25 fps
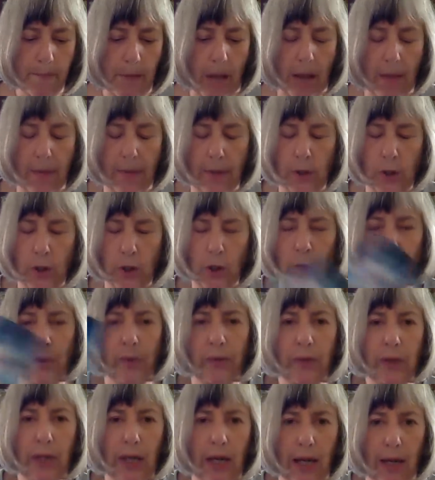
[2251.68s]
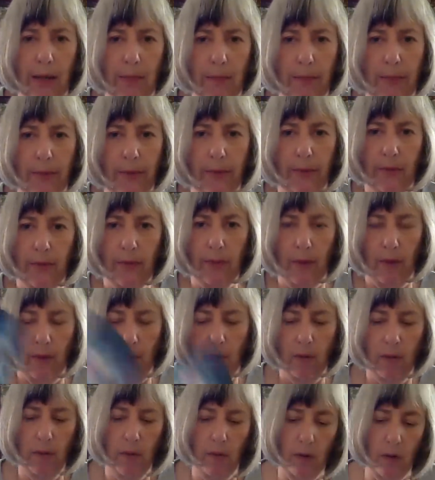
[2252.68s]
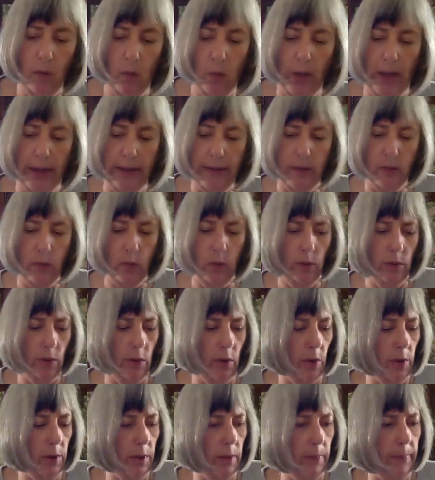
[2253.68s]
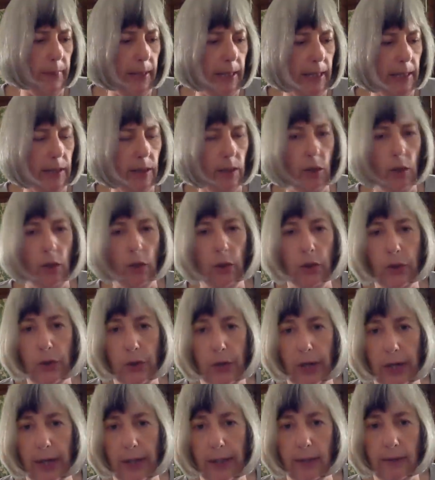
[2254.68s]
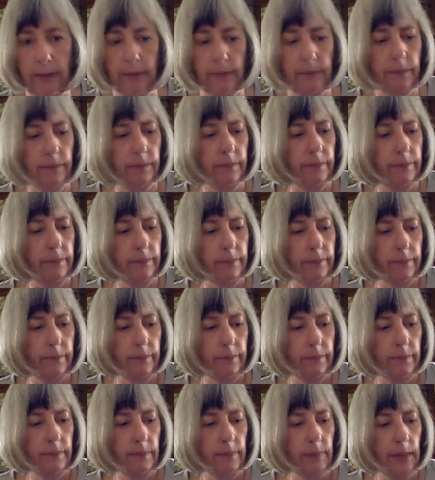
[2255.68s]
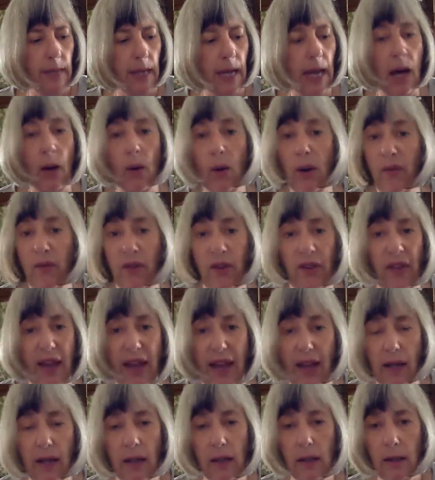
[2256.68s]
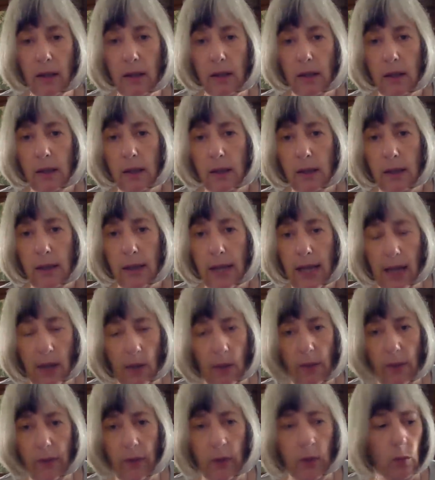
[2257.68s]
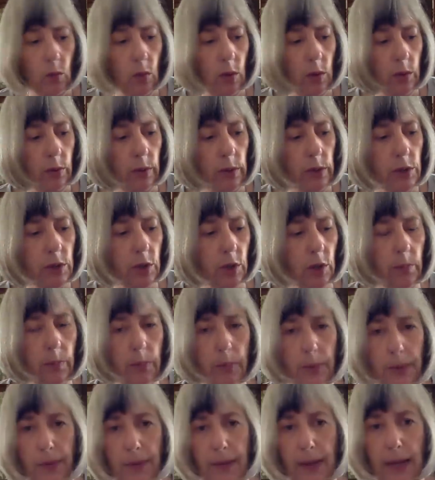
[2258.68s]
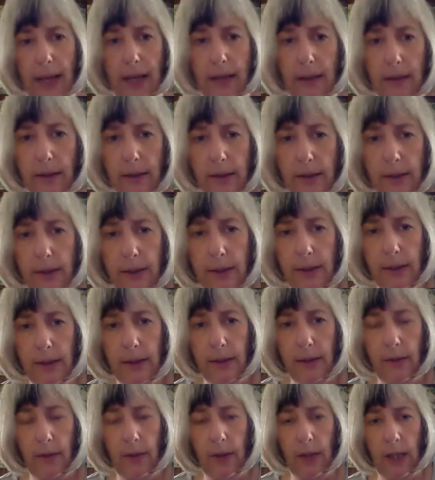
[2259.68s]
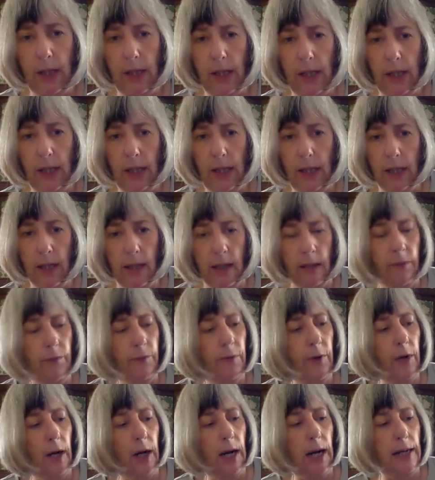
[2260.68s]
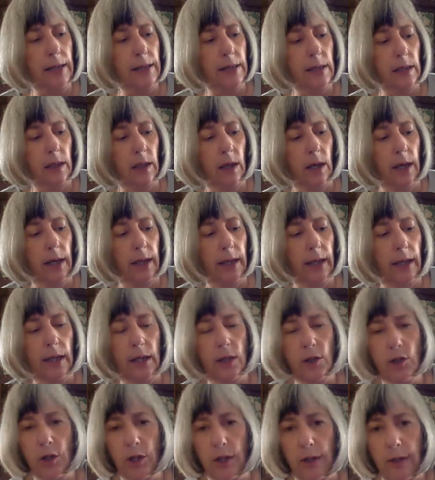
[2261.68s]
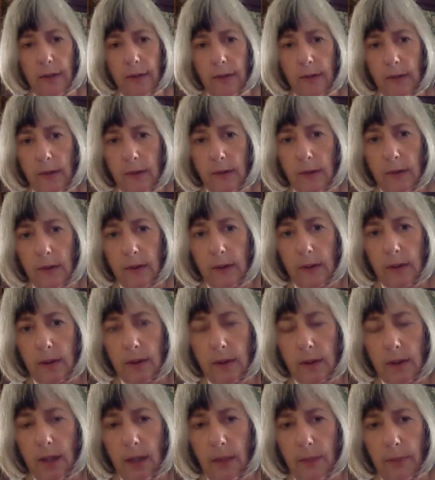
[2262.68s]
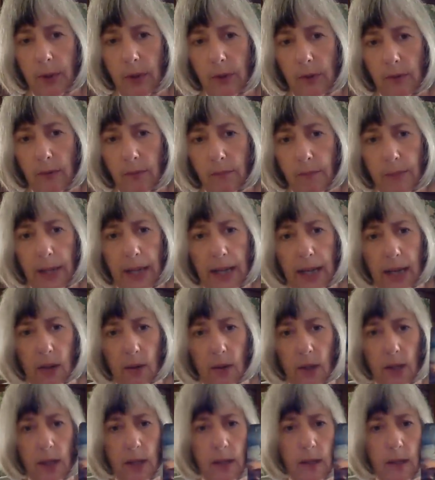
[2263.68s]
and the Two of Cups. The West will not abandon Ukraine. However, that, however you want to interpret that, the uh, far underlying energy is abuse of power.